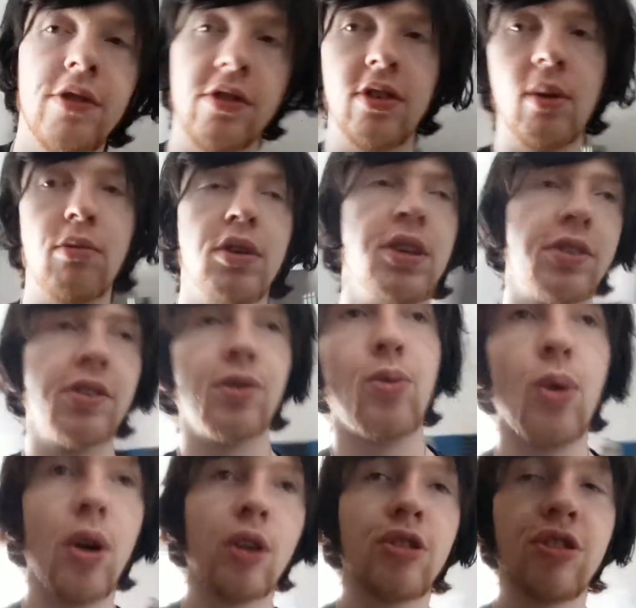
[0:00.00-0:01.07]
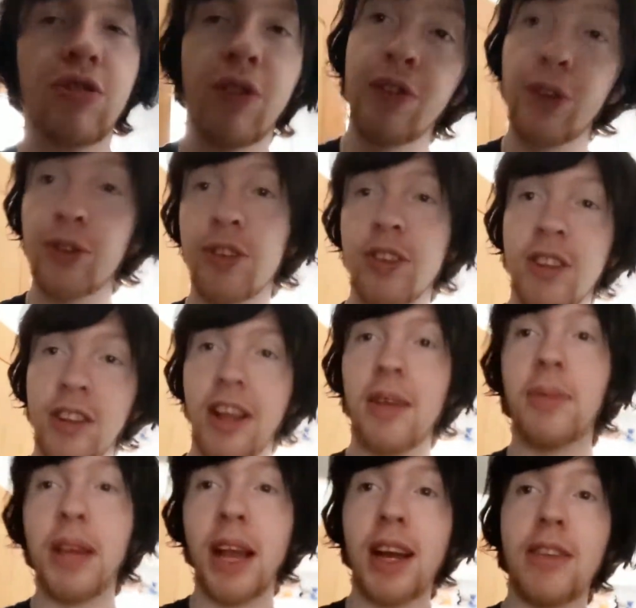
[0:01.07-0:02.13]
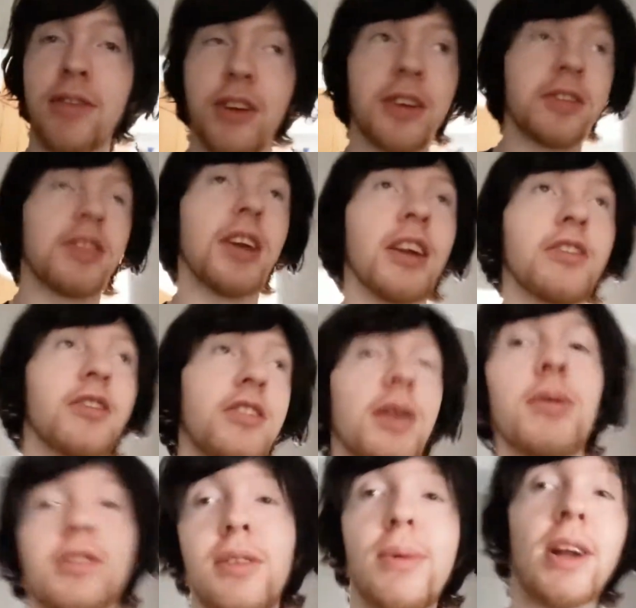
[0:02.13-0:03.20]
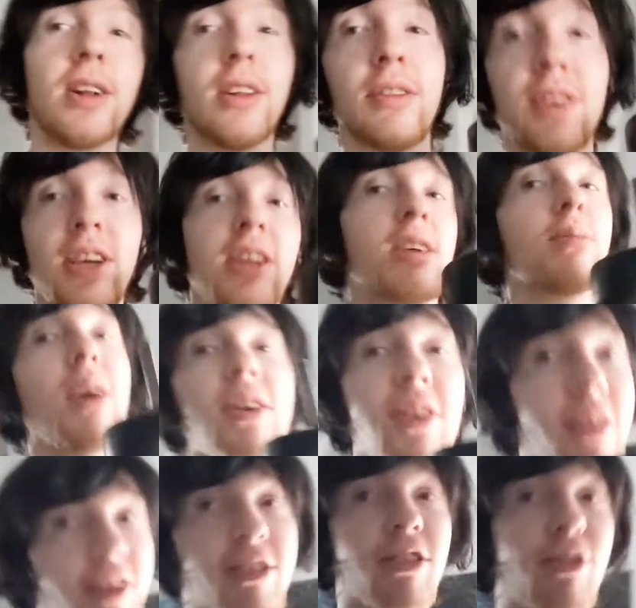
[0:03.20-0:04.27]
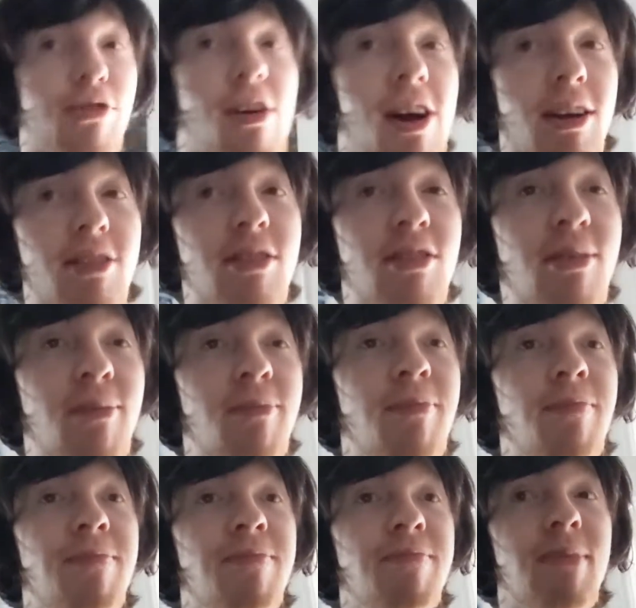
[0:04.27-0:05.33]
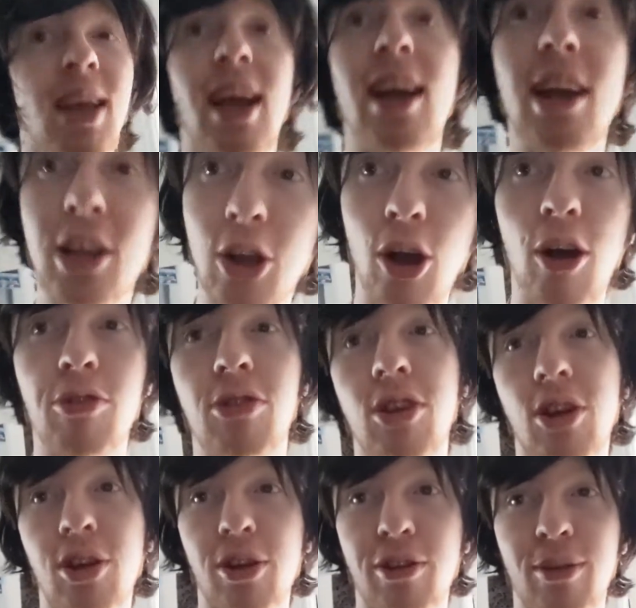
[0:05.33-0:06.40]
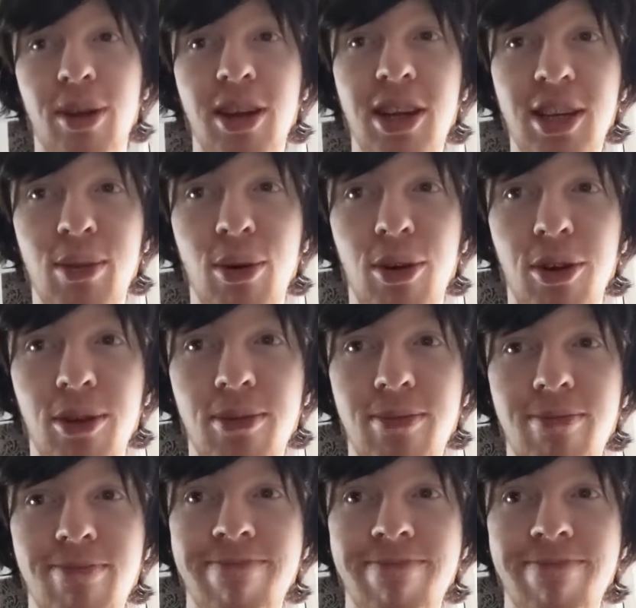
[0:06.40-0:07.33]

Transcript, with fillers: For some reason, the world just refuses to let me have nice things, because I was in the middle of eating my delicious rice, and I coughed it all over my keyboard.